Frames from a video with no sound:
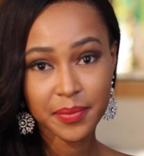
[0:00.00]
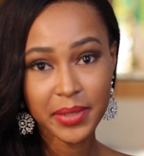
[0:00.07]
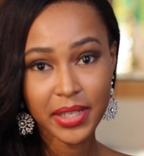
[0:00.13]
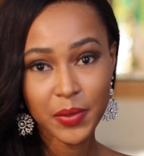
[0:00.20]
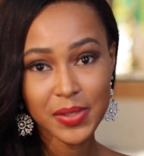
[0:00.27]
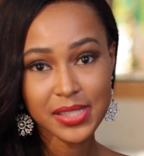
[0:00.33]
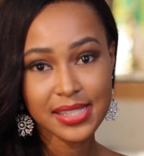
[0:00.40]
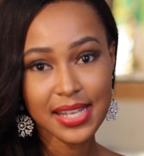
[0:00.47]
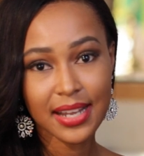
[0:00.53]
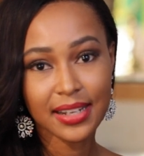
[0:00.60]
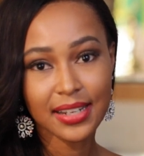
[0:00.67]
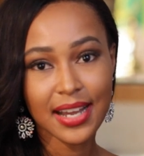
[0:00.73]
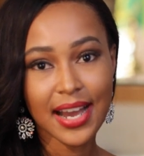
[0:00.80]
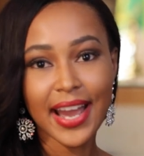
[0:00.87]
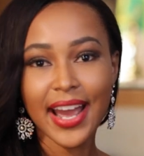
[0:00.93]
me was that
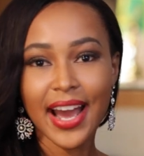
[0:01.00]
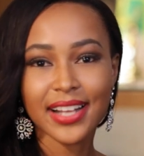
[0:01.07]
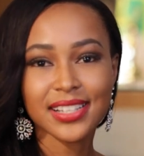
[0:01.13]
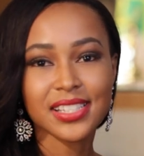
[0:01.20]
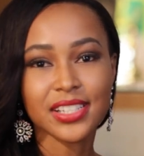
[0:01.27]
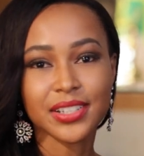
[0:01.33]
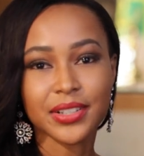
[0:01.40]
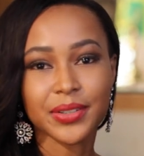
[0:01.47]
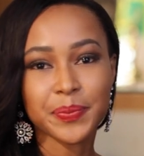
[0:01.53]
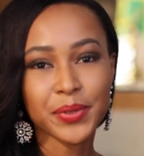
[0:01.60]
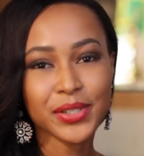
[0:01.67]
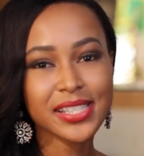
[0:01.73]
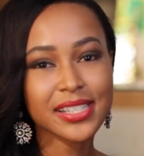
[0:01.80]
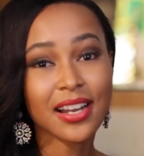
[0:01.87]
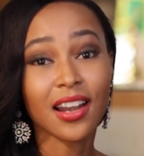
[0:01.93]
I had to
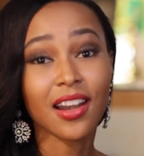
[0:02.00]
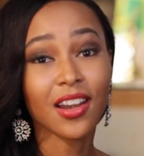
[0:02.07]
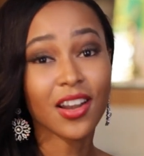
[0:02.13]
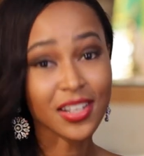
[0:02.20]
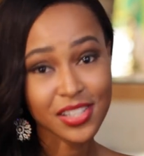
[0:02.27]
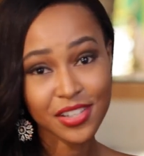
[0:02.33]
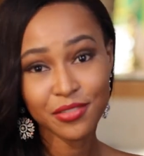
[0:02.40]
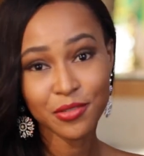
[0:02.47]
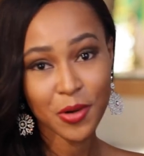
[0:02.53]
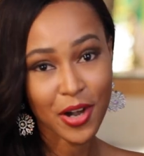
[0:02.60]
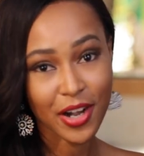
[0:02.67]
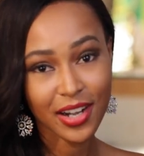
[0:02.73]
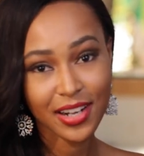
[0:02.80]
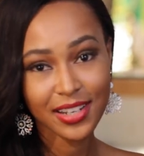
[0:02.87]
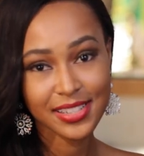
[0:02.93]
put in a lot of
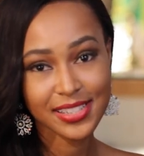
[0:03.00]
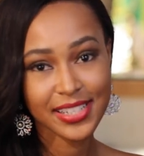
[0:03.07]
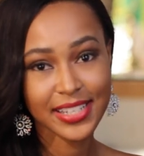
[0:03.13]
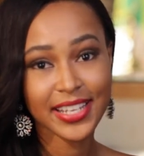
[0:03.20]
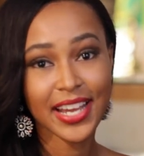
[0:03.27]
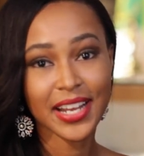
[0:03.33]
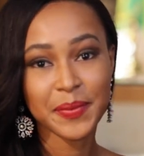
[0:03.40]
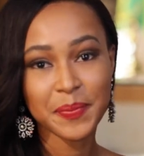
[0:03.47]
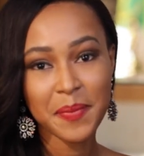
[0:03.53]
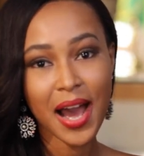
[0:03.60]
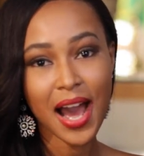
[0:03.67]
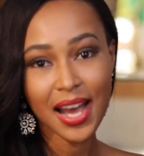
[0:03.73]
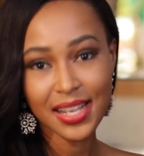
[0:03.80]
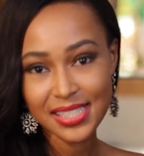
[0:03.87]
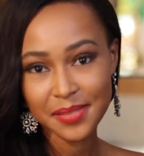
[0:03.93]
work to get
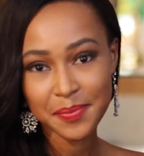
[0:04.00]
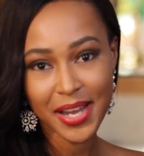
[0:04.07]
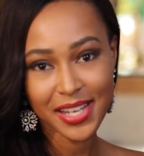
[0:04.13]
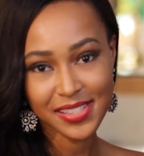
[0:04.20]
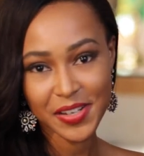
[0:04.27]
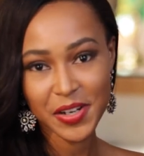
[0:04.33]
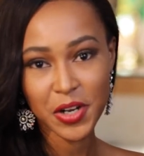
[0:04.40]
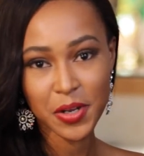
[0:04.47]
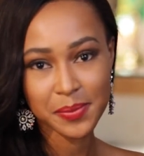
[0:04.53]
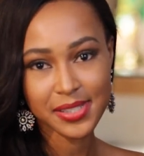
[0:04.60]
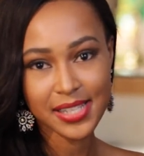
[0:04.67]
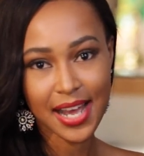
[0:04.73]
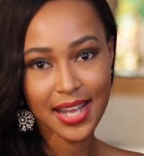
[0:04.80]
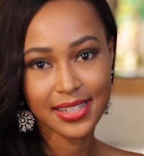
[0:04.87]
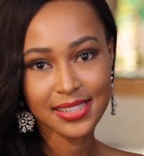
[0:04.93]
past my
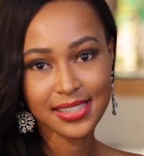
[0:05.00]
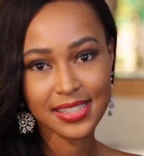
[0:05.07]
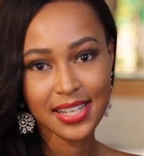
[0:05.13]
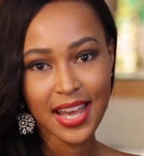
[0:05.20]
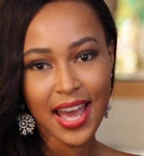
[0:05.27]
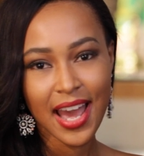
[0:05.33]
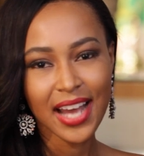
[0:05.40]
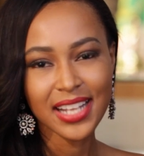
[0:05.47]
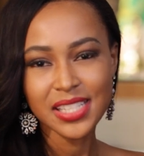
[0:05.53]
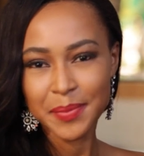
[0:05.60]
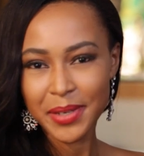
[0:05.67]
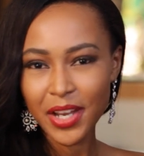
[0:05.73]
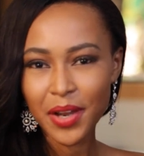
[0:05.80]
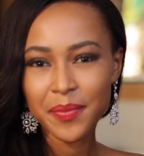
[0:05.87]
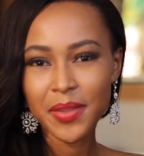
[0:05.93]
circumstance and to
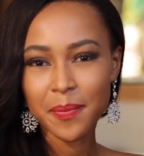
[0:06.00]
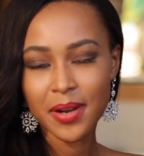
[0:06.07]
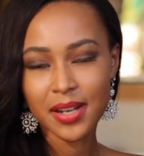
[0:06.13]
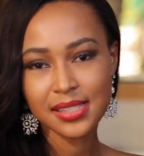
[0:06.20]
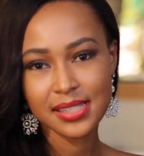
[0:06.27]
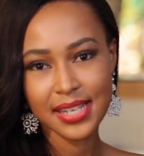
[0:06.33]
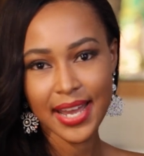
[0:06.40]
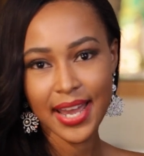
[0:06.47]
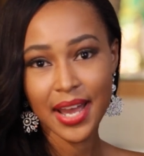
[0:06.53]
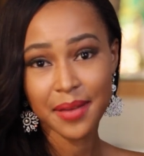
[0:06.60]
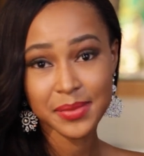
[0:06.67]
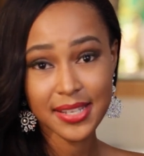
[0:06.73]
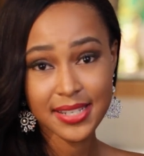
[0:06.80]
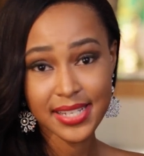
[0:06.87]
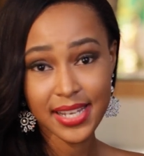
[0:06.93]
become the person I
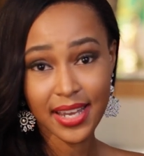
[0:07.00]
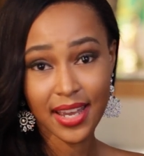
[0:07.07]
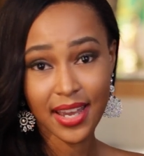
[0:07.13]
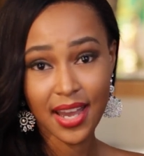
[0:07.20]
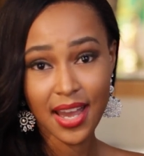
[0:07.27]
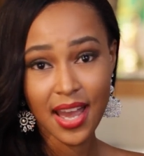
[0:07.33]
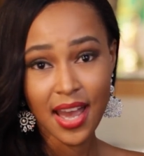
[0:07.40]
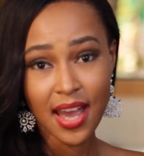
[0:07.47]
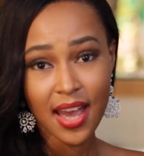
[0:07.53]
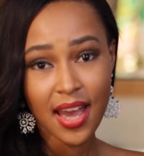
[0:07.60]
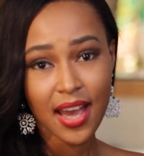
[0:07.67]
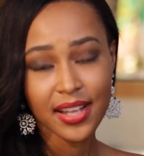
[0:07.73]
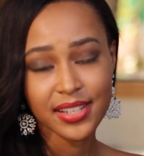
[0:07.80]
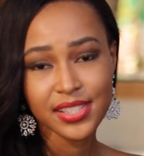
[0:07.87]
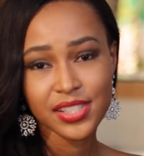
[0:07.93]
am today.
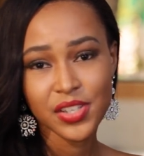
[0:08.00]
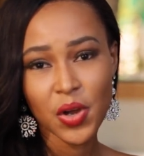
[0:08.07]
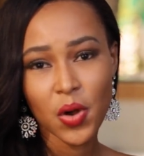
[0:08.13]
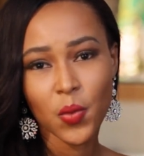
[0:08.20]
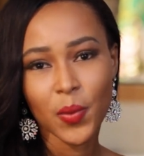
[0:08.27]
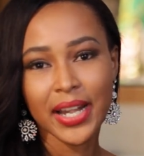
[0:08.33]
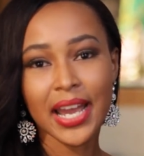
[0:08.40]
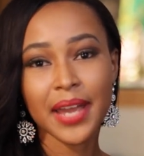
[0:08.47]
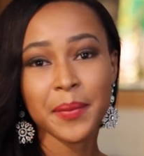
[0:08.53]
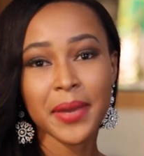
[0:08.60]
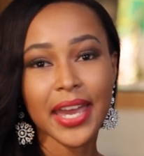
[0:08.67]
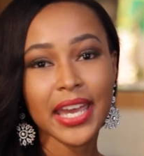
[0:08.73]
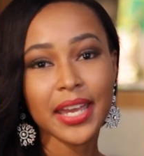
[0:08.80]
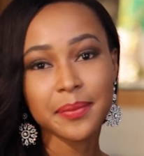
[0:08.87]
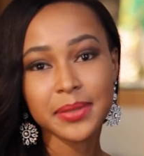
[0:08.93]
And so when I'm
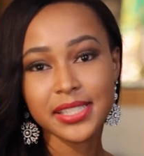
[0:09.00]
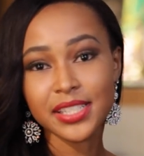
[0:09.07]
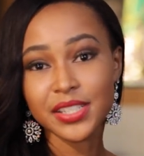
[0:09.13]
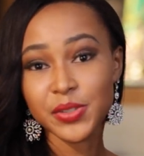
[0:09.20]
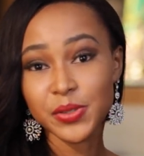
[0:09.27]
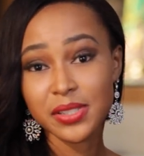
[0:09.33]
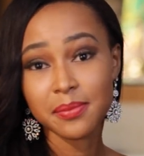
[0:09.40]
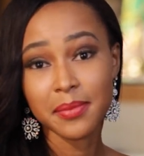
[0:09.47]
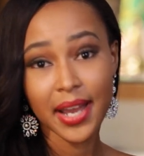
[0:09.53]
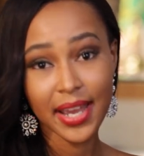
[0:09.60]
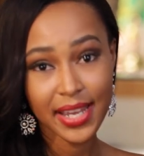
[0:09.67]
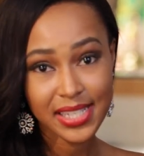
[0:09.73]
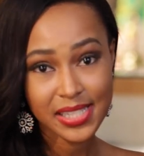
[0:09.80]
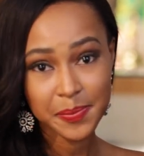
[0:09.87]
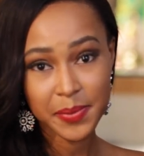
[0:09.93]
able to use my
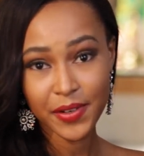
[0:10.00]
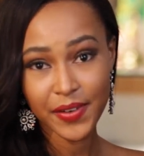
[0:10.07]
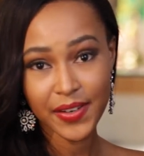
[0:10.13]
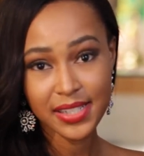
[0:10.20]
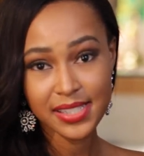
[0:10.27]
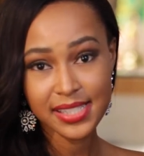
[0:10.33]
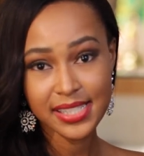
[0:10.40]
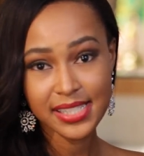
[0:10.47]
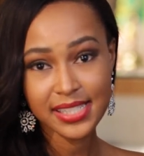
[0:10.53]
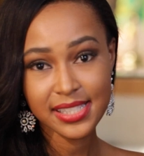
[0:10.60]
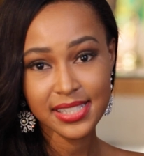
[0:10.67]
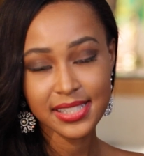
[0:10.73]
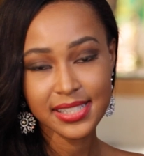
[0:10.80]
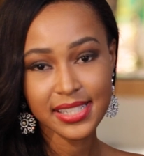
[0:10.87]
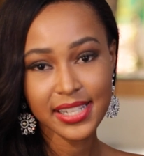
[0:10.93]

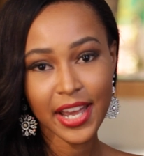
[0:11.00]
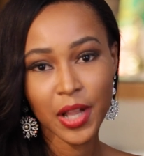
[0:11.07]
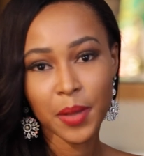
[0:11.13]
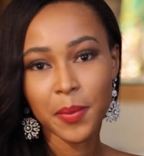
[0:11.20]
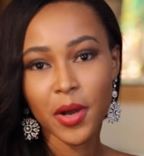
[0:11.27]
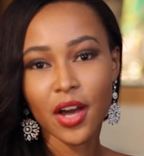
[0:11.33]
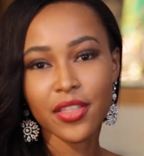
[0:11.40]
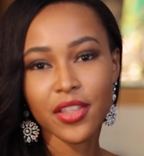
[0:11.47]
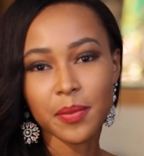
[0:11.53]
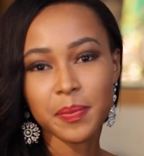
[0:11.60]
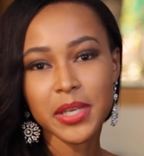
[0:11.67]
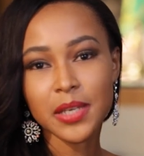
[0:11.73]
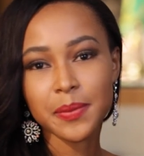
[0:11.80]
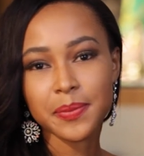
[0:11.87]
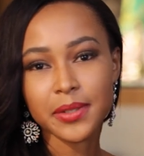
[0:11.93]
experiences to help other
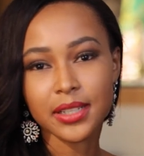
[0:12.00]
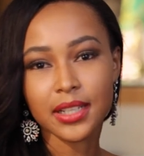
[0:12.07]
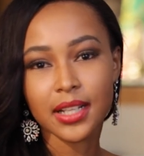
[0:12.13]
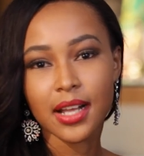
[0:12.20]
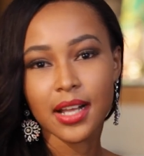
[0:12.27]
people